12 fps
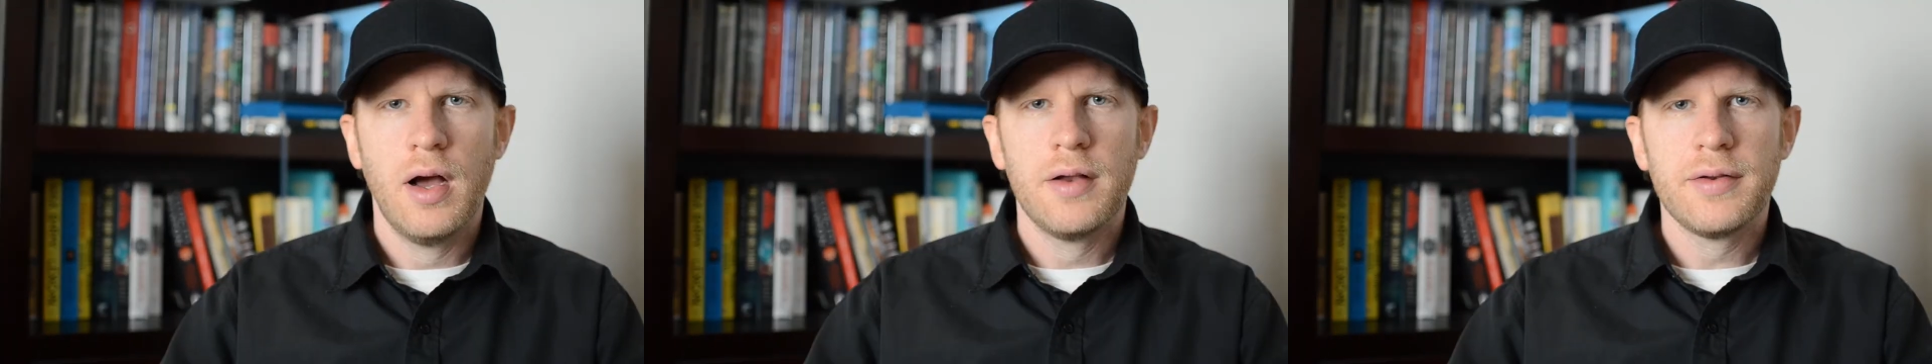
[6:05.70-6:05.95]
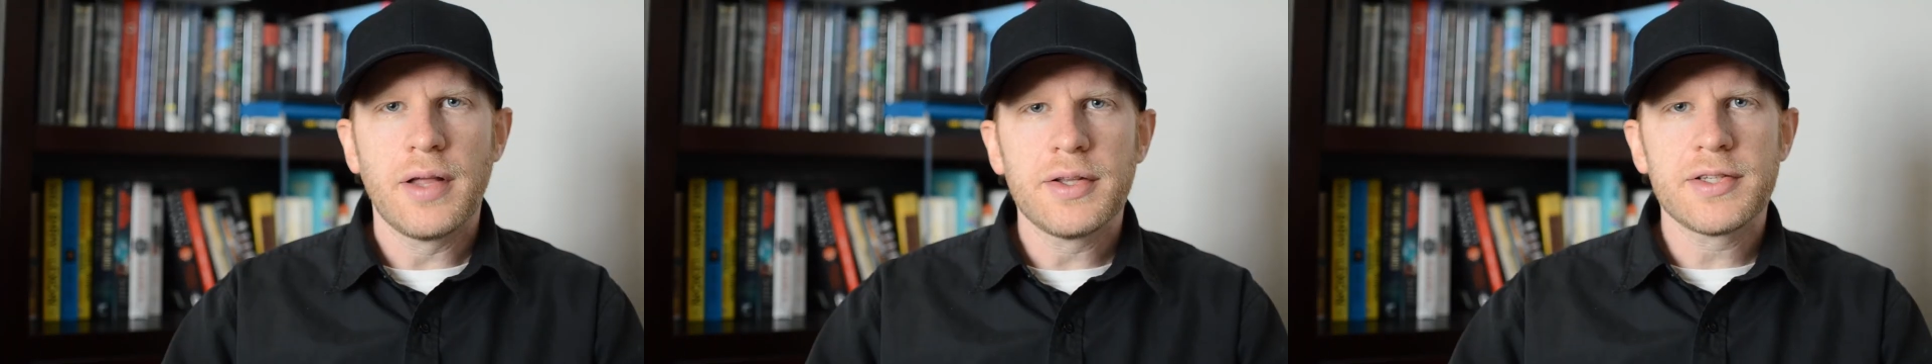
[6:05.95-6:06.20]

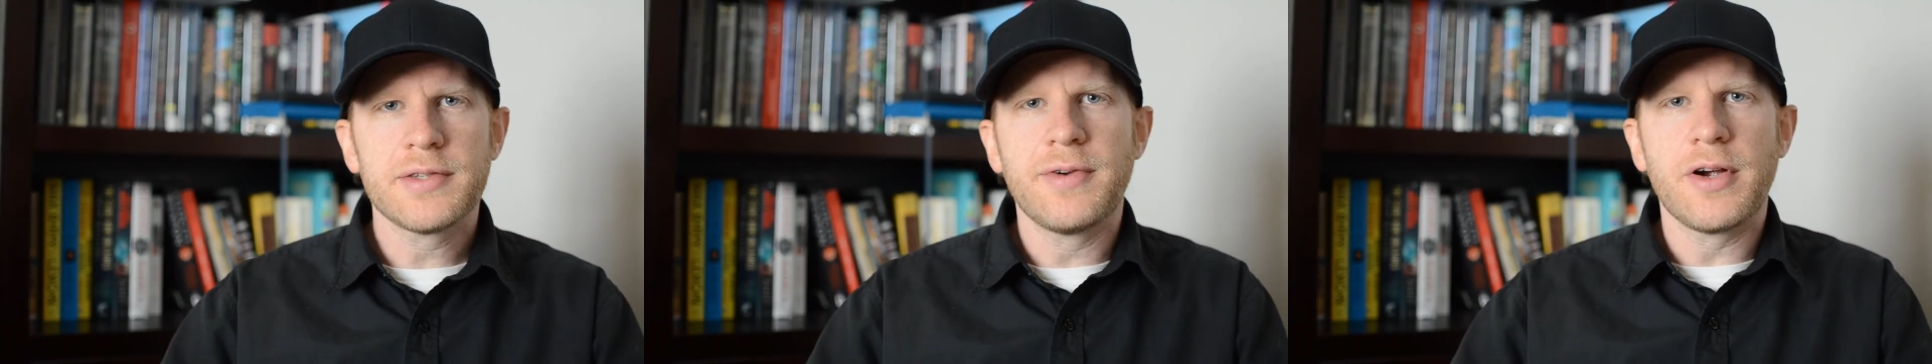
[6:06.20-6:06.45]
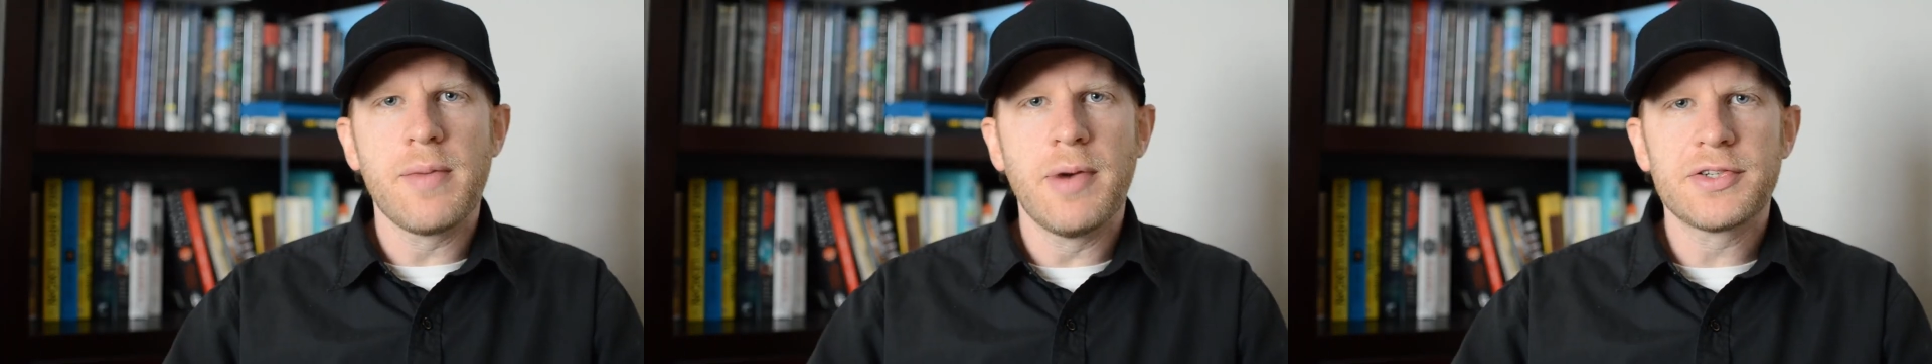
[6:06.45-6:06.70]
Now, this is
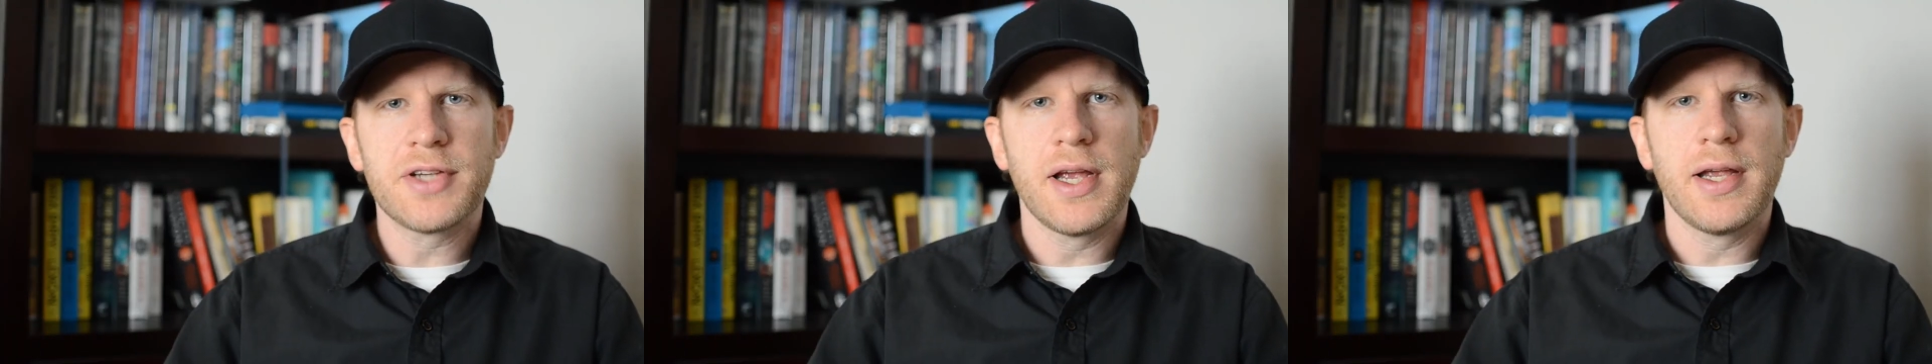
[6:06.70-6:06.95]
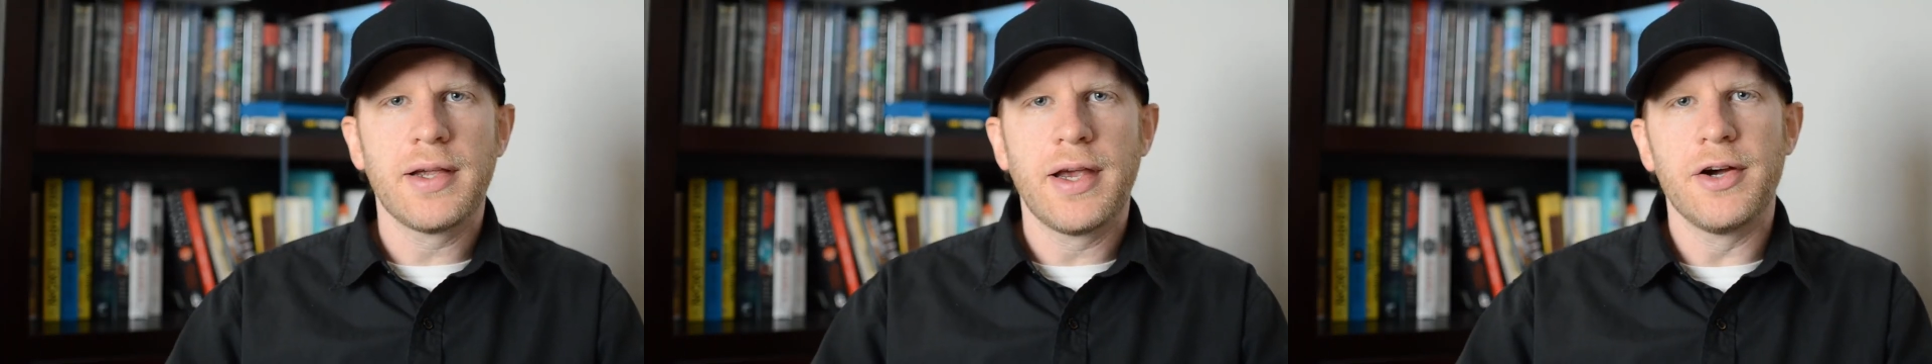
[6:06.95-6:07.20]
very much
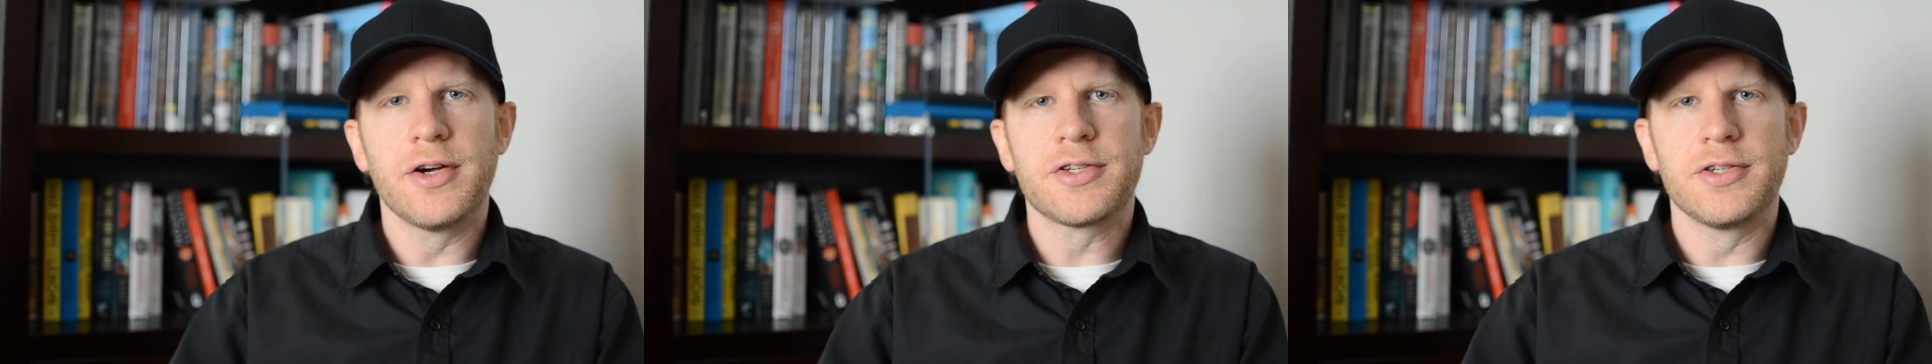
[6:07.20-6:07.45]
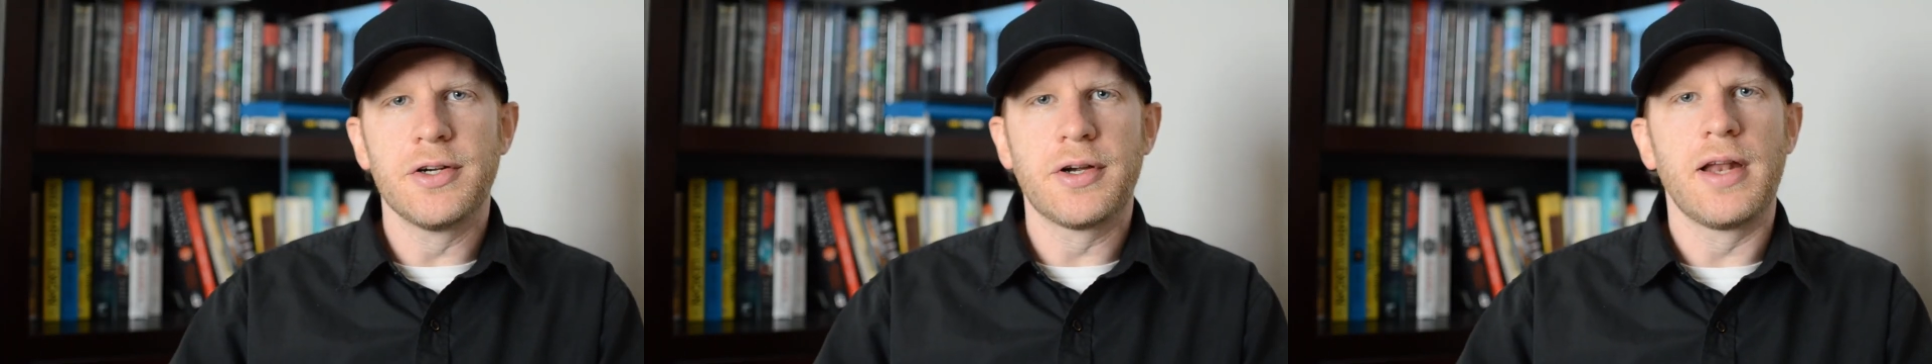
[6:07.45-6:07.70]
a
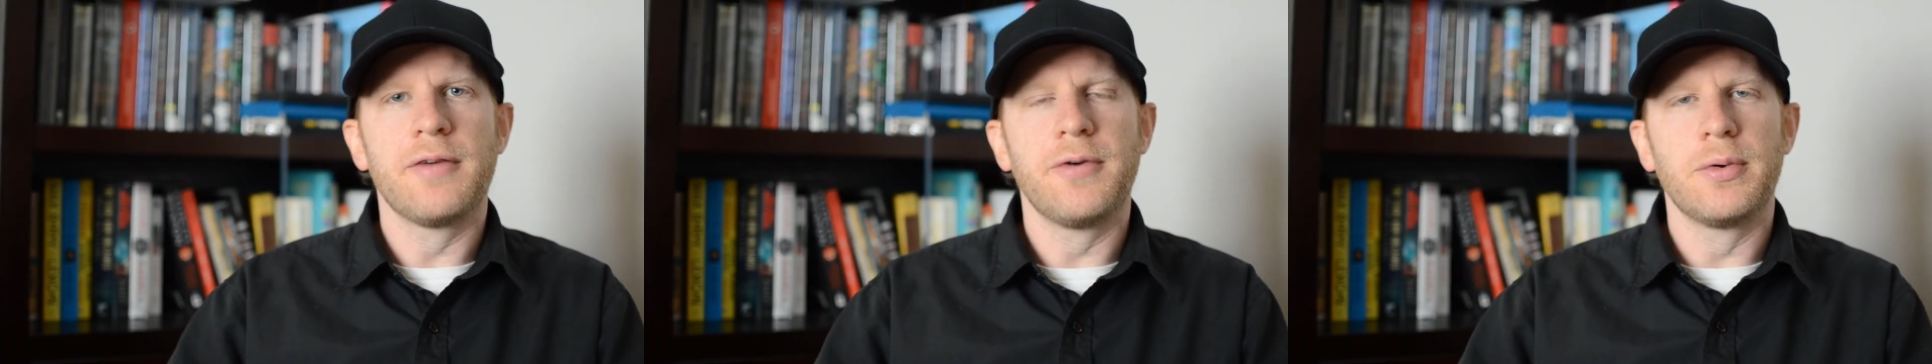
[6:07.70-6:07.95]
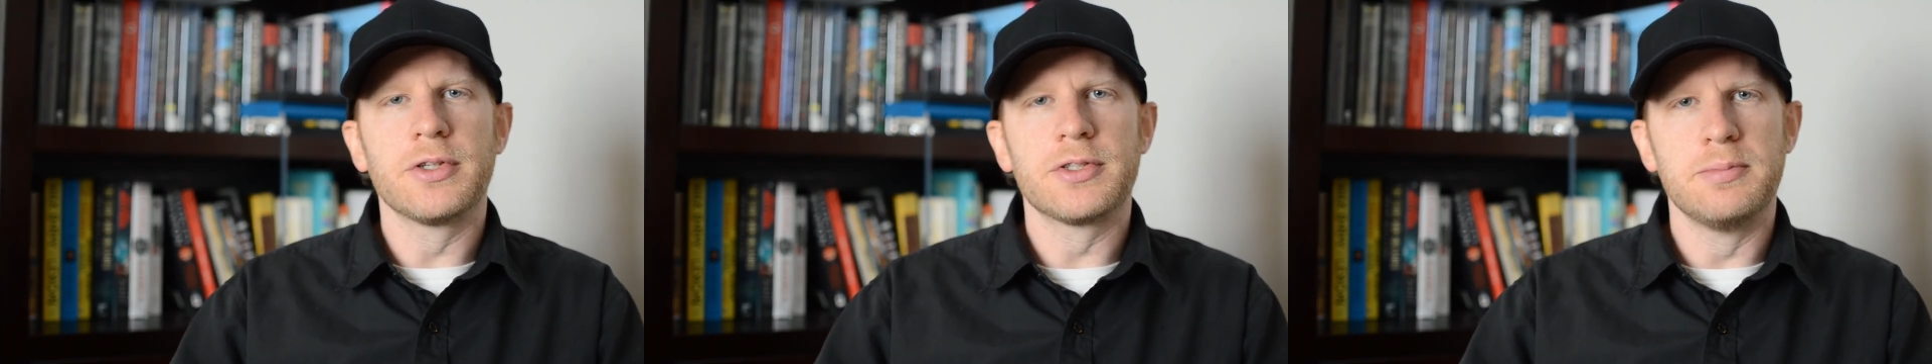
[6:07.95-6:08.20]
character kind of
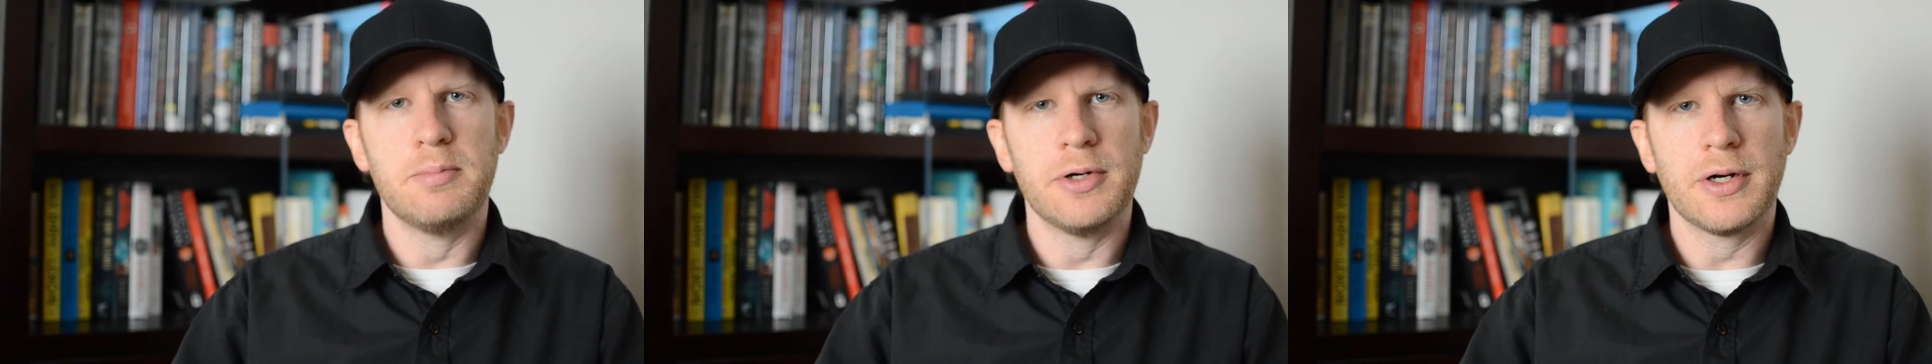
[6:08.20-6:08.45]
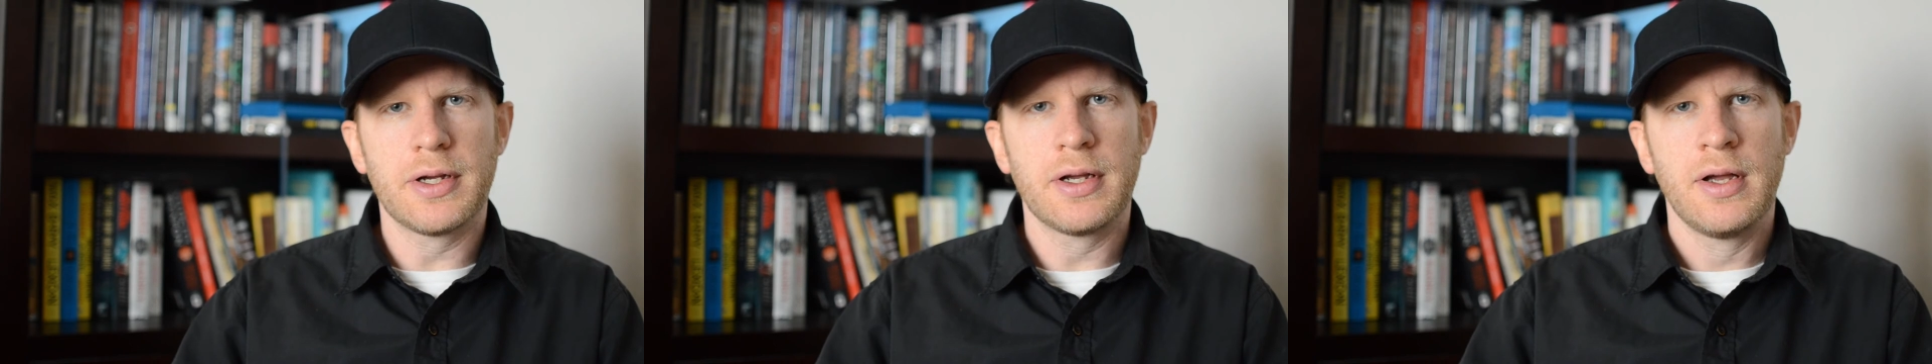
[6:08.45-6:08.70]
focused
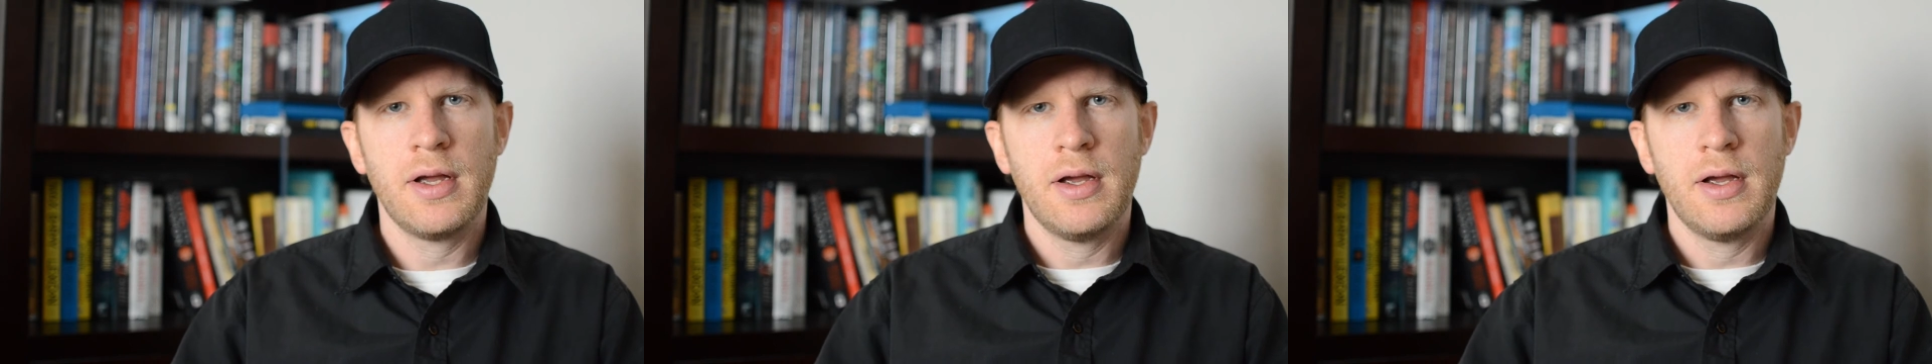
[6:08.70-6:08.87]
book.